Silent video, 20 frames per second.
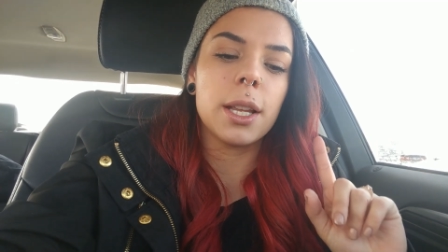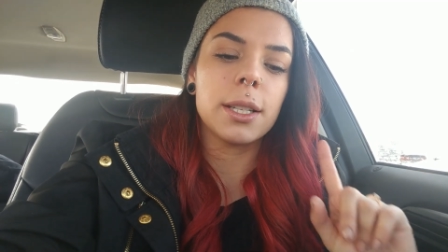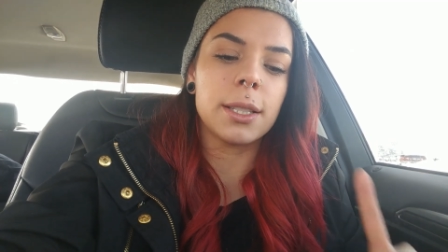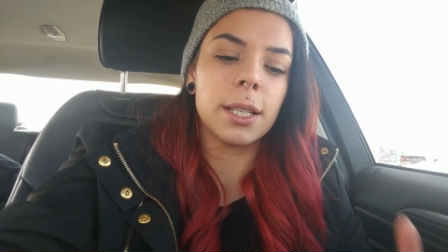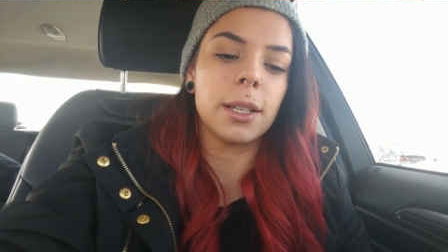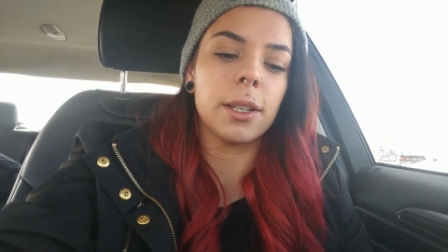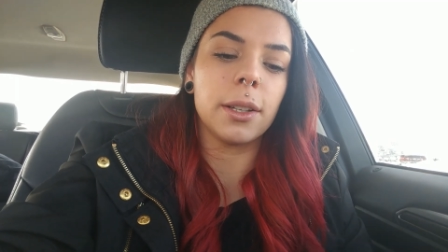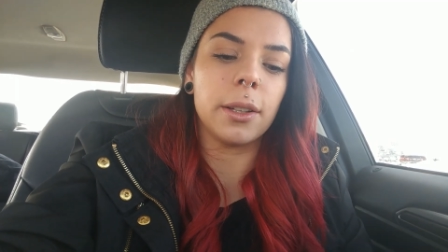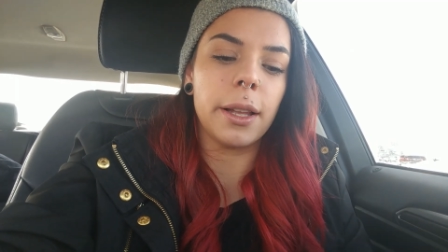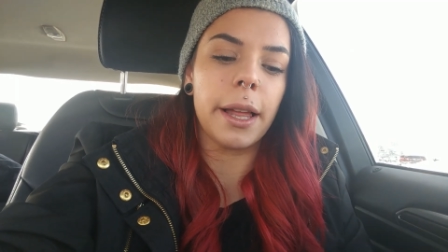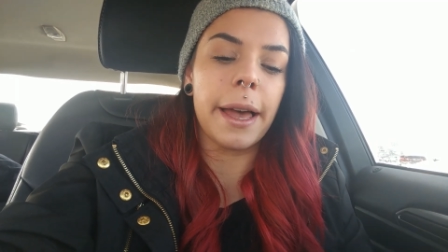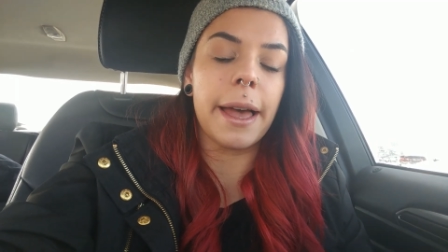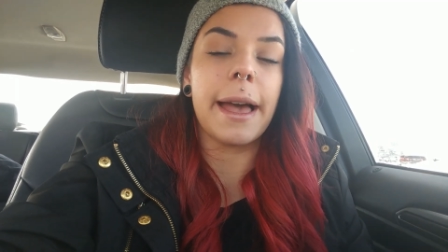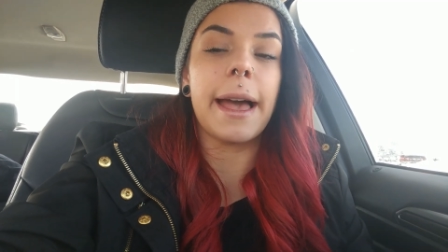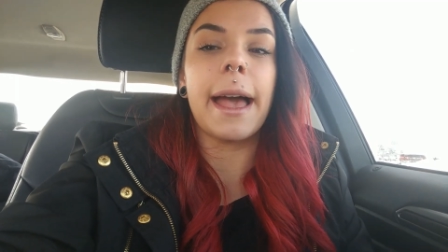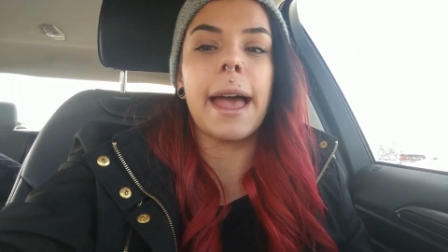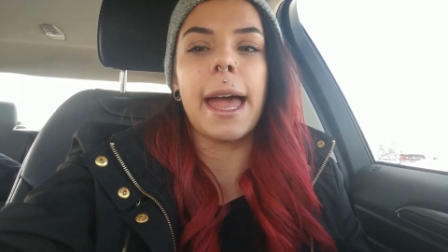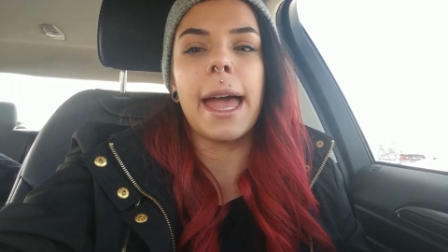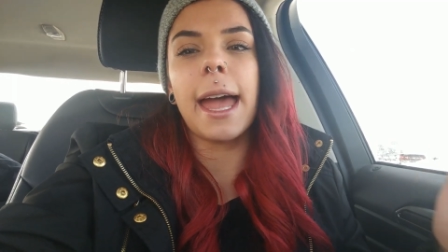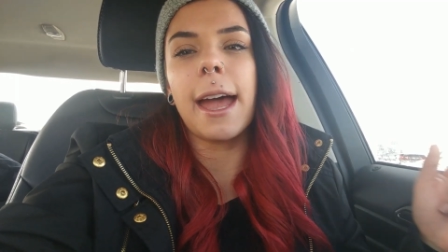till
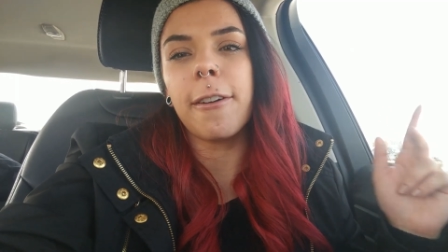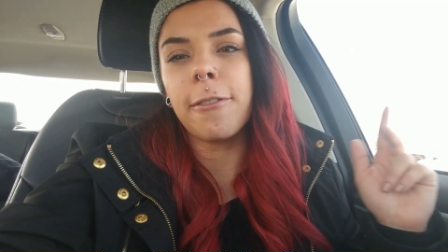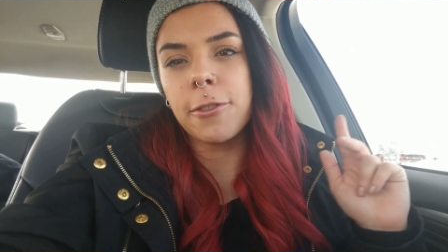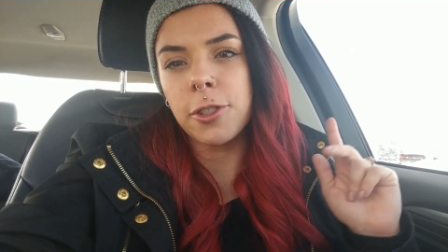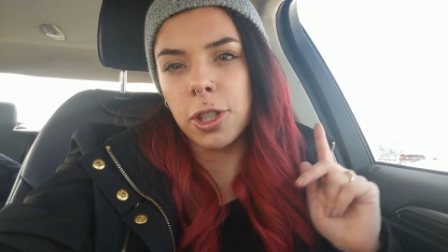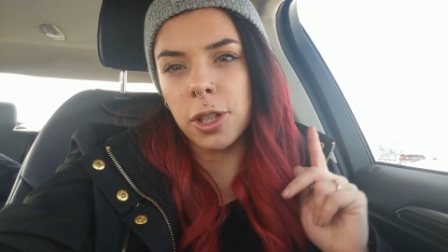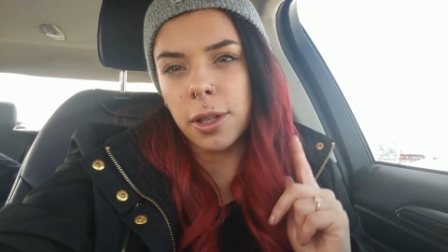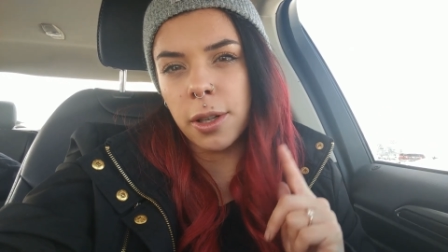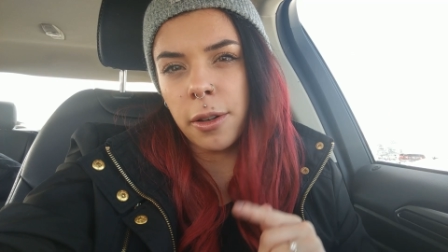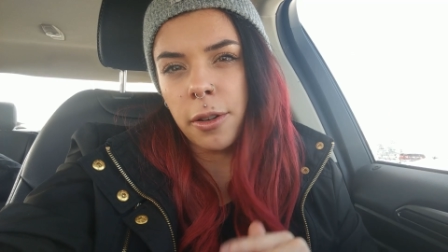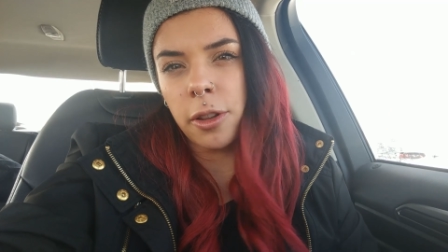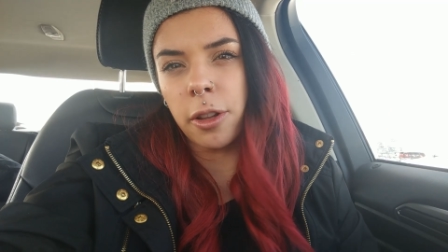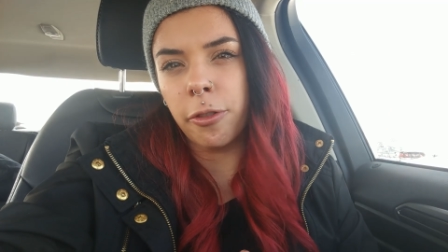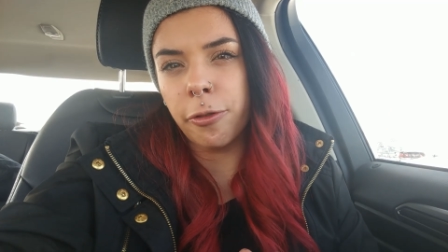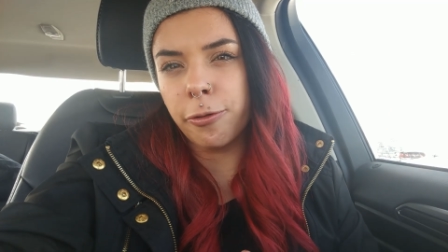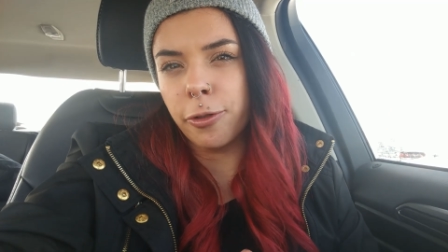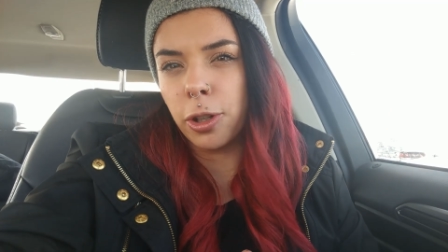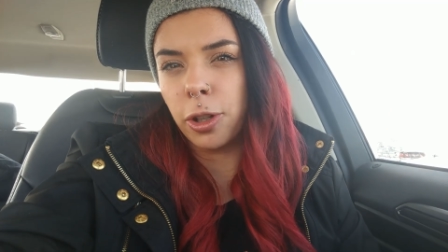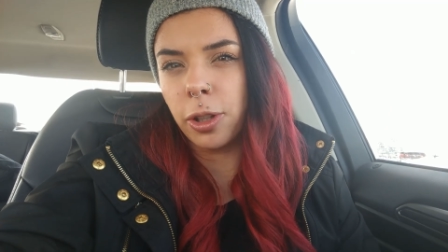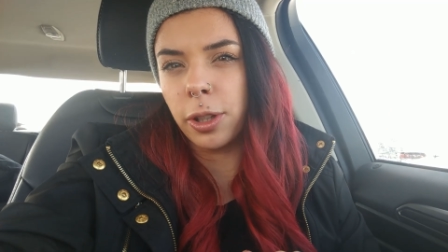after the
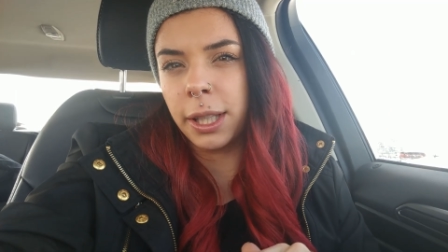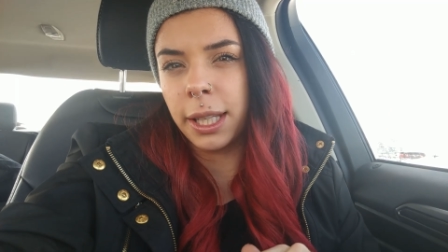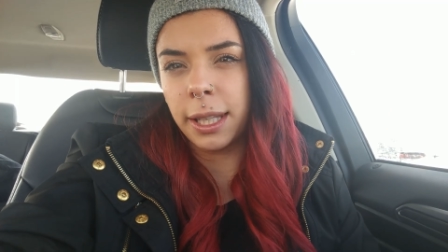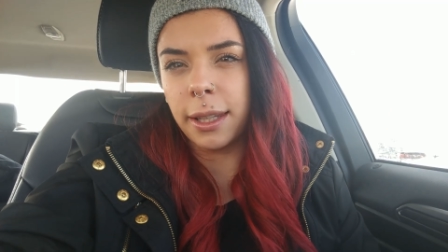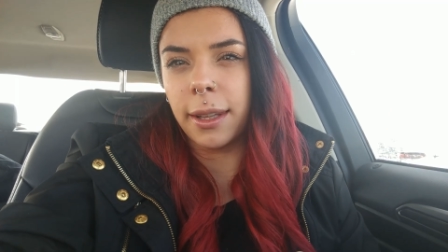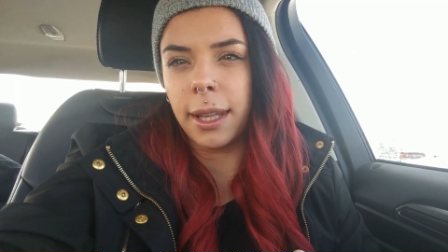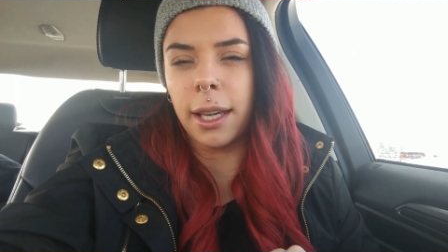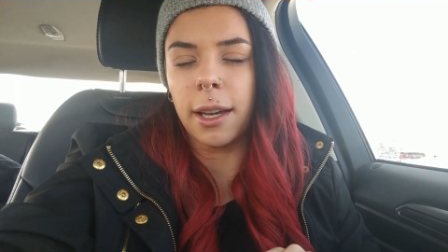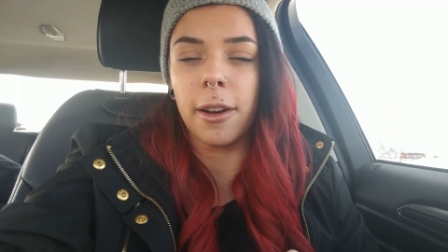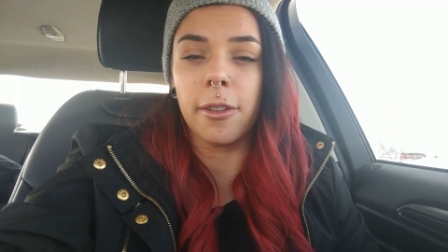full healing